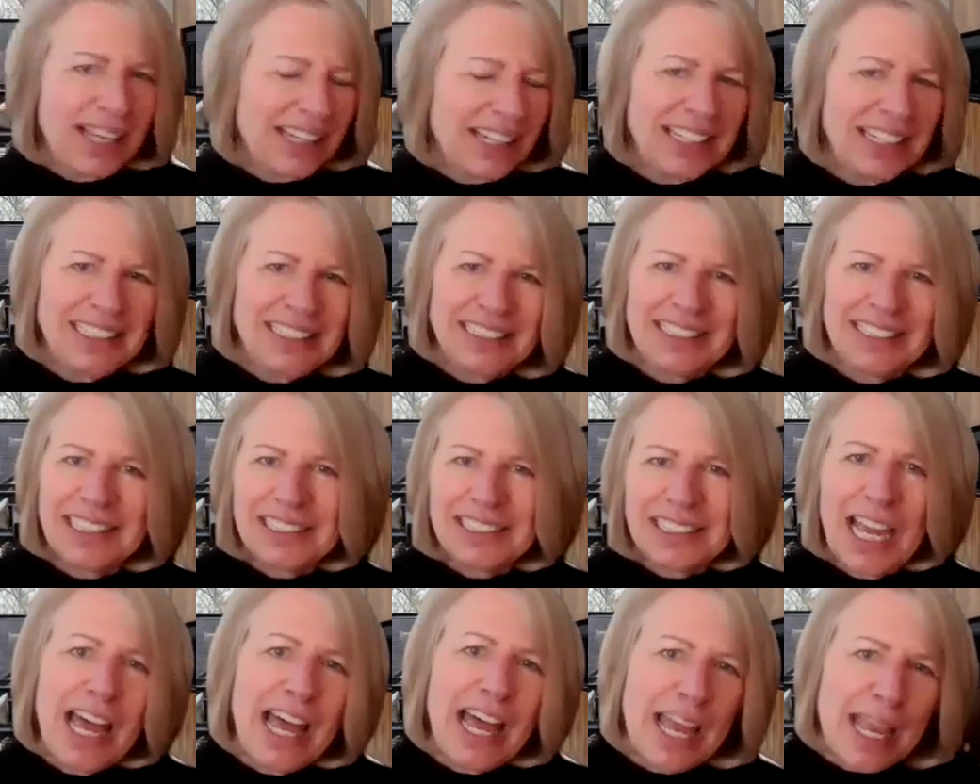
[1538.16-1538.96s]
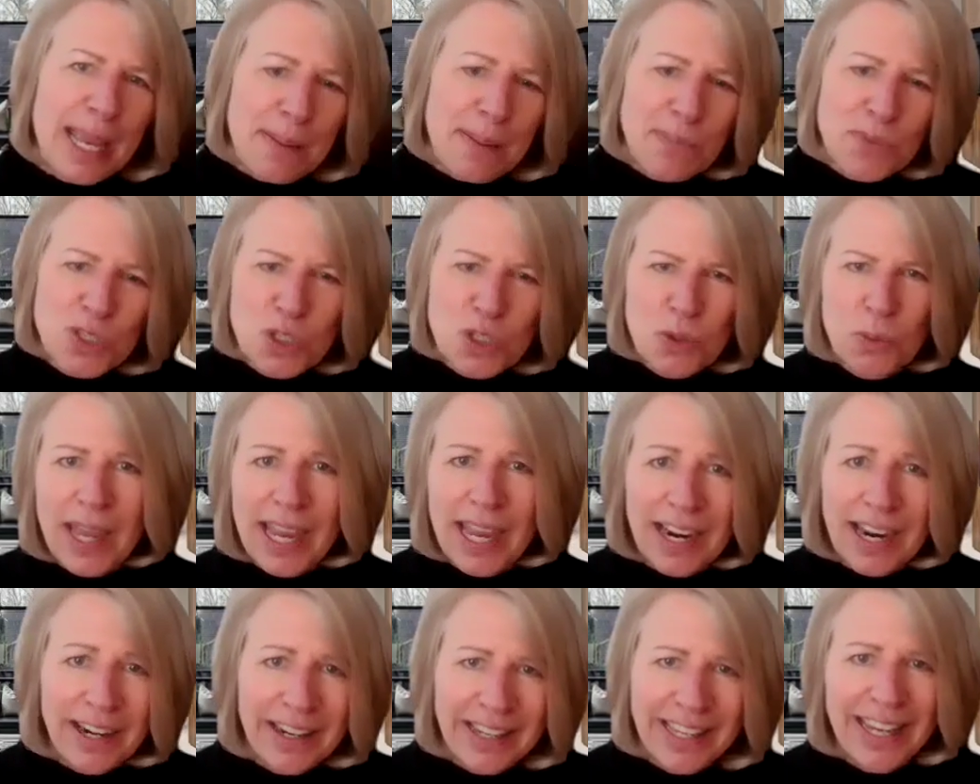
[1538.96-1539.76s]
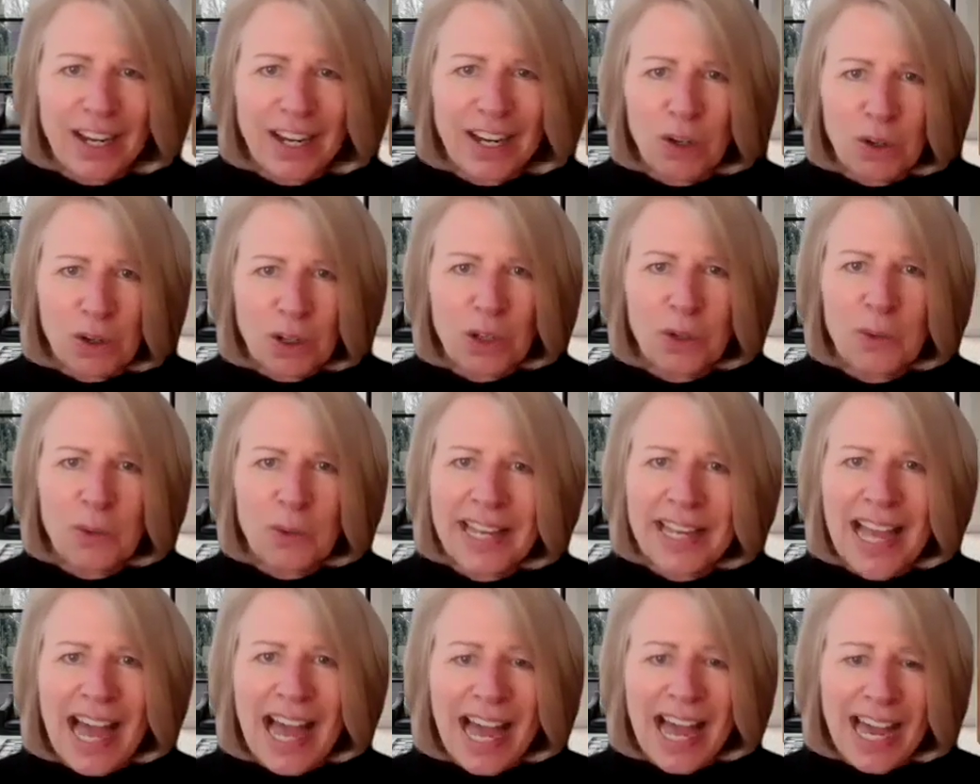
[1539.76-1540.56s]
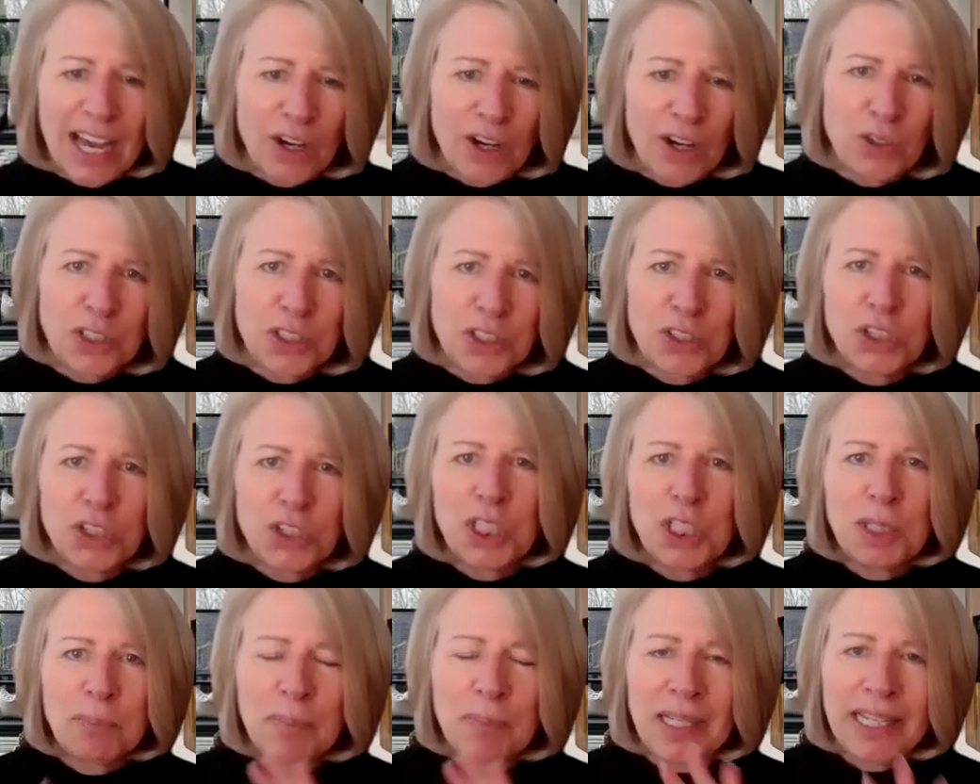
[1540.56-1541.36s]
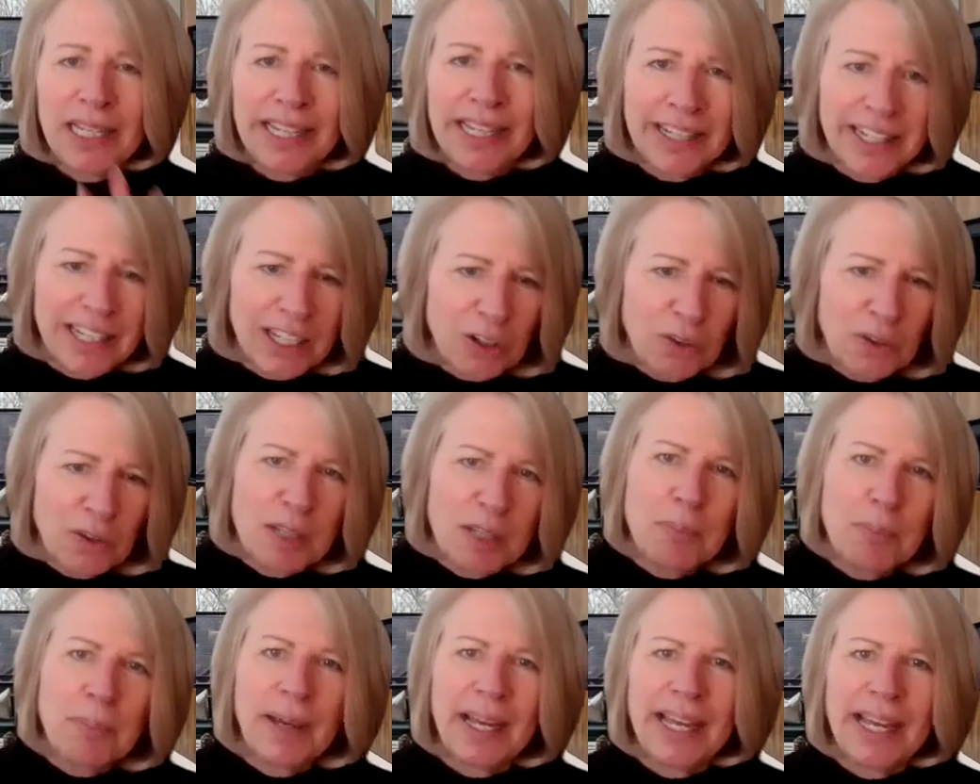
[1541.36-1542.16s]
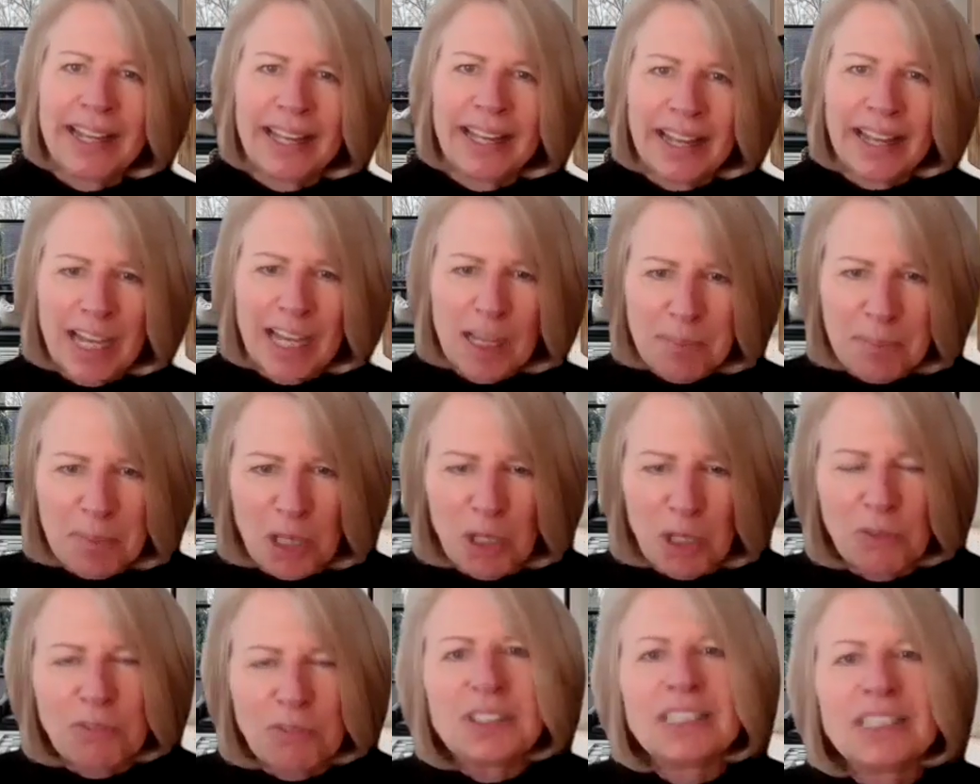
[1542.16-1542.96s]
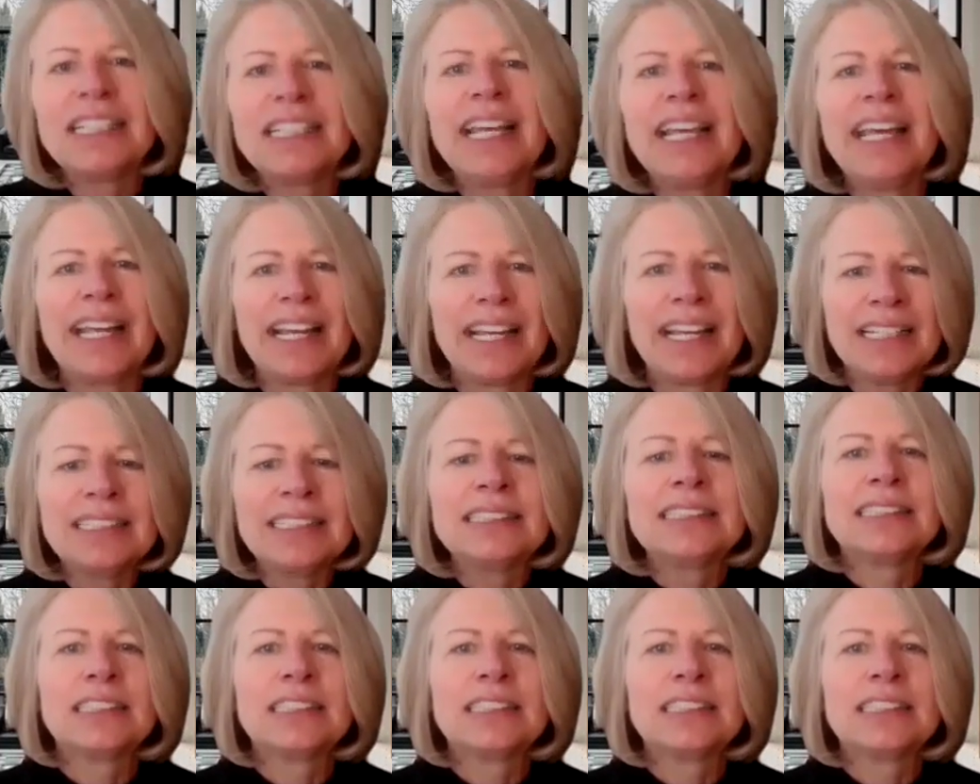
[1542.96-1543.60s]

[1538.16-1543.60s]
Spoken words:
the times where, going out cheaply and only buying a couple of things,